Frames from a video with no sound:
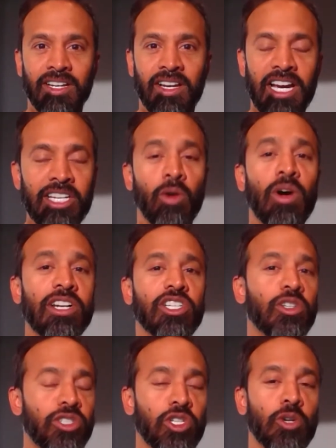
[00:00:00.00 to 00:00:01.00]
I don't want you to
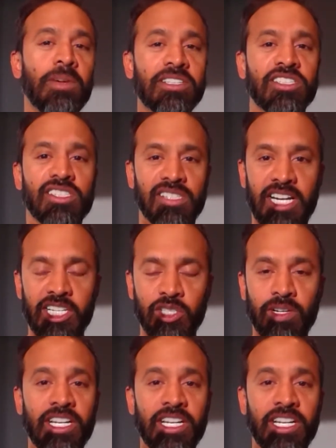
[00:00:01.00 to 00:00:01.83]
do two business lines, right?